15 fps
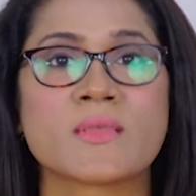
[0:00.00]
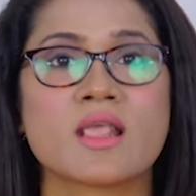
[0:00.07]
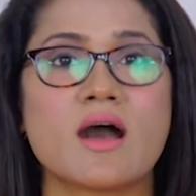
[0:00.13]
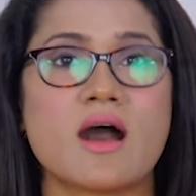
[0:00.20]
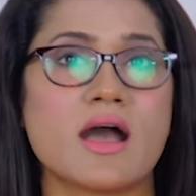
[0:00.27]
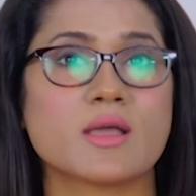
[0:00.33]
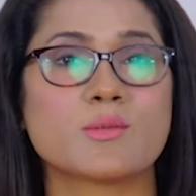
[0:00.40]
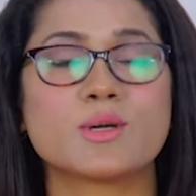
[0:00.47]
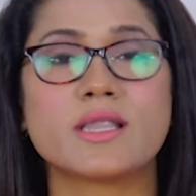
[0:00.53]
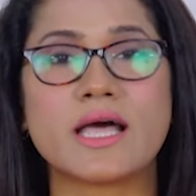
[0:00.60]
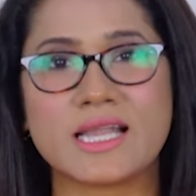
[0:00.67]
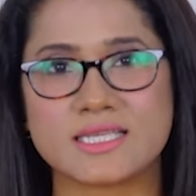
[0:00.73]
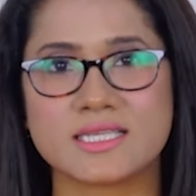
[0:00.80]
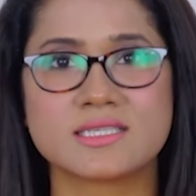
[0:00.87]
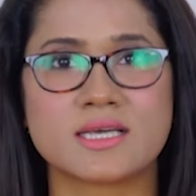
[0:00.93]
I am a
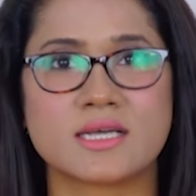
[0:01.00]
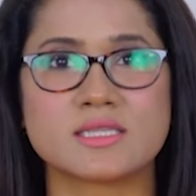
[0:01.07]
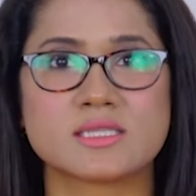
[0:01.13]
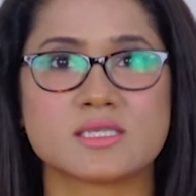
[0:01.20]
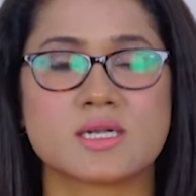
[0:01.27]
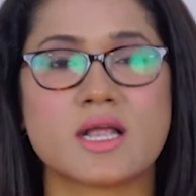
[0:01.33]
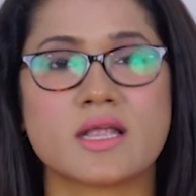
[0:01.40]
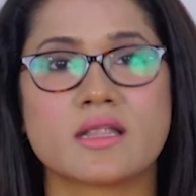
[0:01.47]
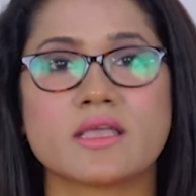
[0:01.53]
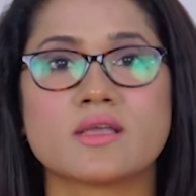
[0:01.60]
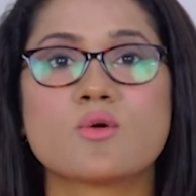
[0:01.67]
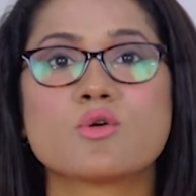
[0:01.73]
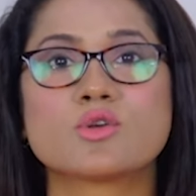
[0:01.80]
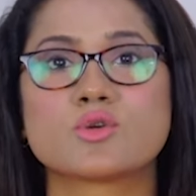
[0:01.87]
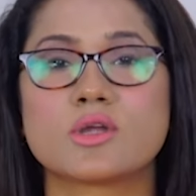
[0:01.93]
Latin dancer and I
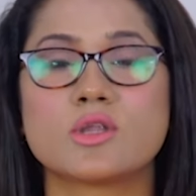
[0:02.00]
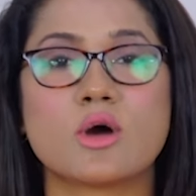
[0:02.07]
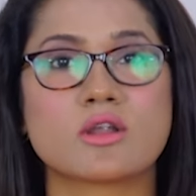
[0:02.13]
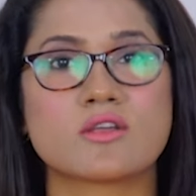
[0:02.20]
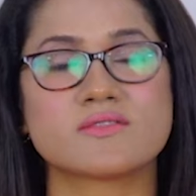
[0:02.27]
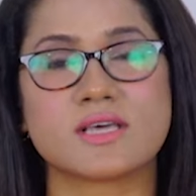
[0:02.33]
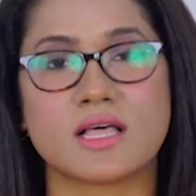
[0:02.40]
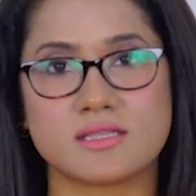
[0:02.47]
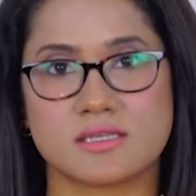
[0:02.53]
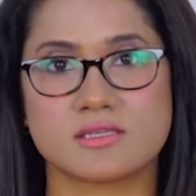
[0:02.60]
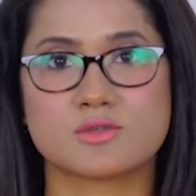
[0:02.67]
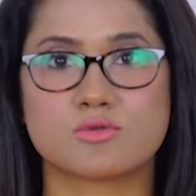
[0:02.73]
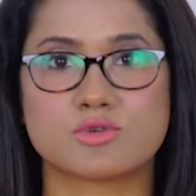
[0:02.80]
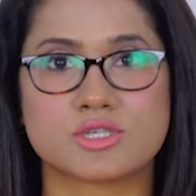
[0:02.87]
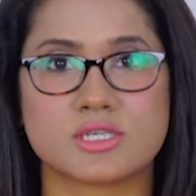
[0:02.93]
go to a lot of salsa
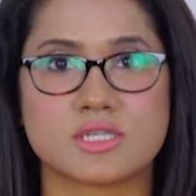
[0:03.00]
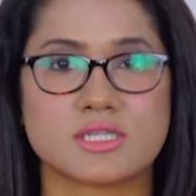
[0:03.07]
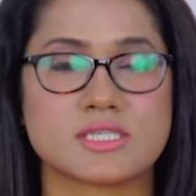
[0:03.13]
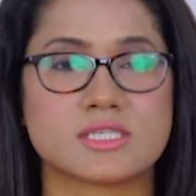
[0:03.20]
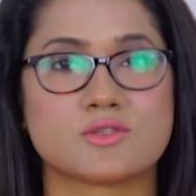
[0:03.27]
socials,